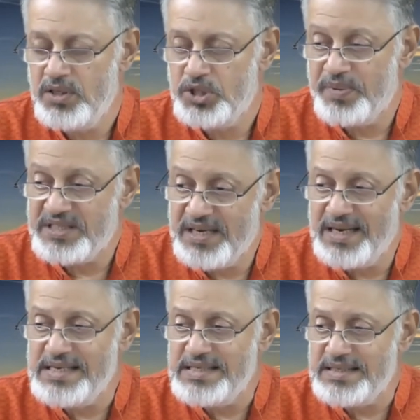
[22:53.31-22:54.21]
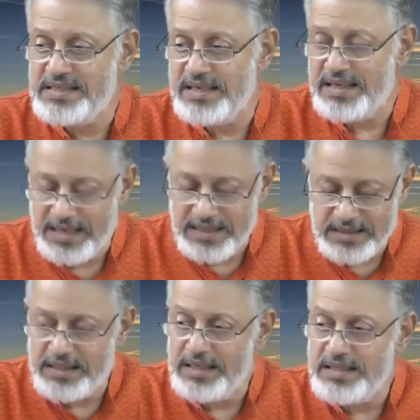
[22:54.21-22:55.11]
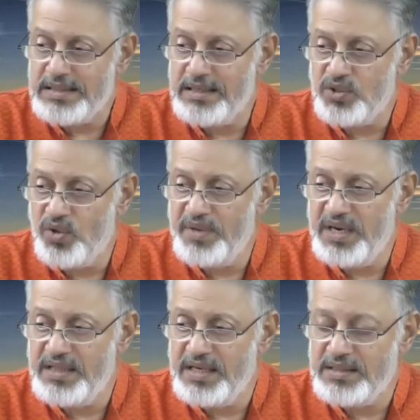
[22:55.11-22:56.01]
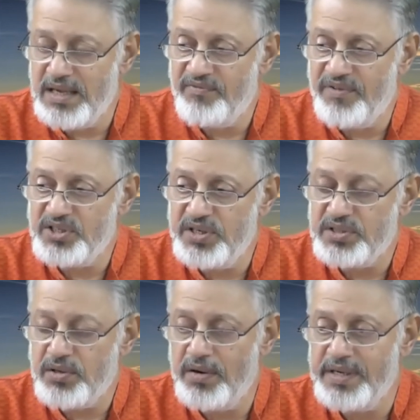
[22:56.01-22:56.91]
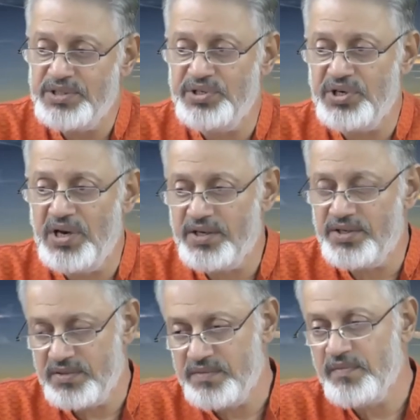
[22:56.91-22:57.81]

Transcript: specializes in categorizing so many things. That function is called as intellect.